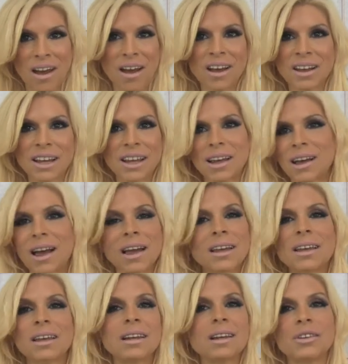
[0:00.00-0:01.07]
I
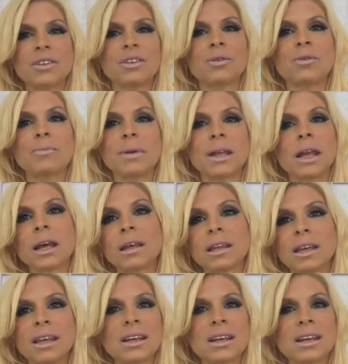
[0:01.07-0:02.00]
can get it to you immediately.